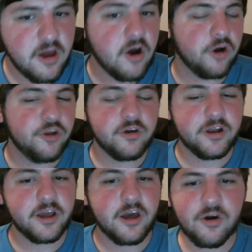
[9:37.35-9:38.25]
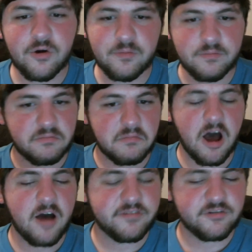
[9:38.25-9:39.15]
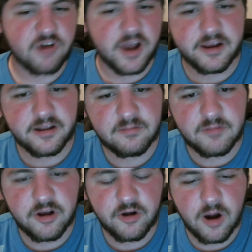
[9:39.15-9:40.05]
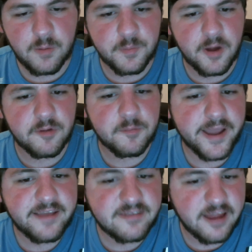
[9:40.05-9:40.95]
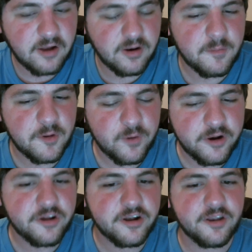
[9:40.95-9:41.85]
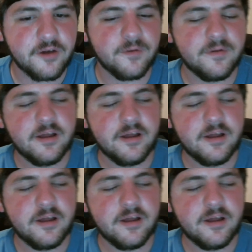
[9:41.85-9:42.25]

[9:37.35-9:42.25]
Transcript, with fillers: Or are you going to go off and try to, carpet bomb their base down? I mean, what are you going to do?